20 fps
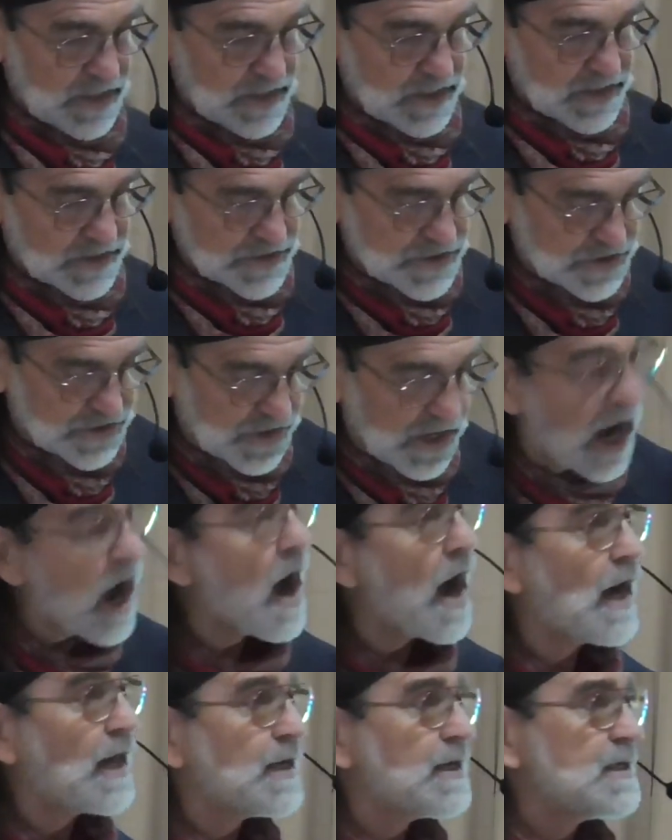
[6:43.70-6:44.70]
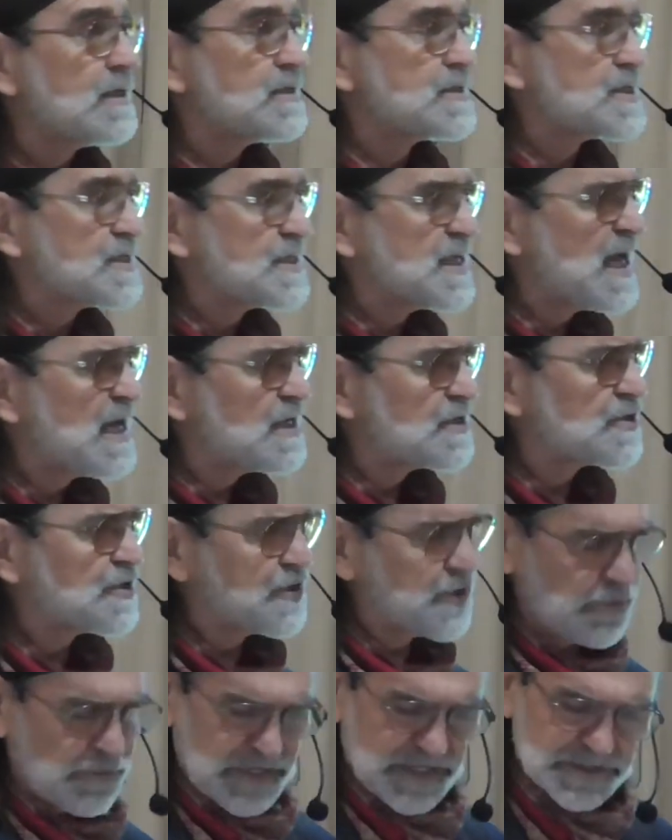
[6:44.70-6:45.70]
Scott says
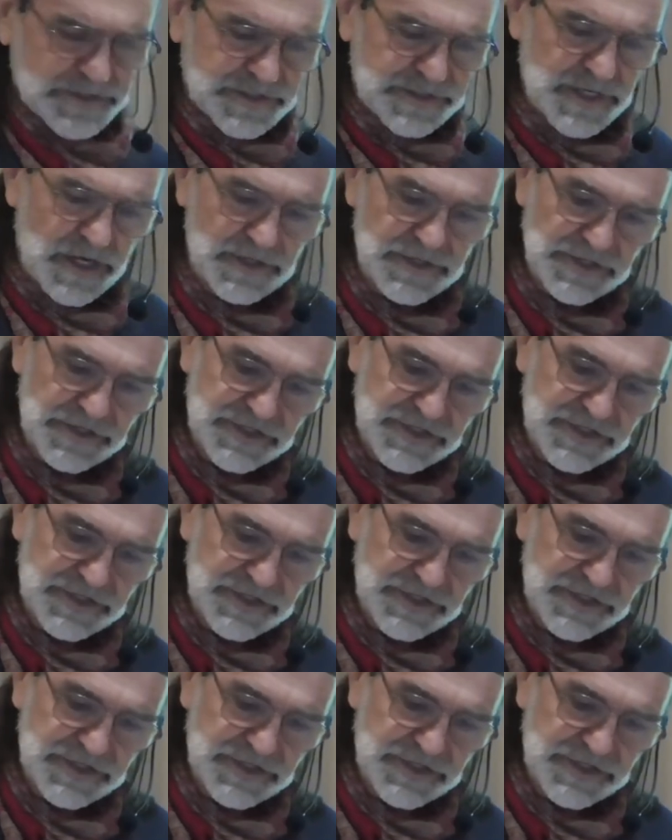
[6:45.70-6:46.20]
to his son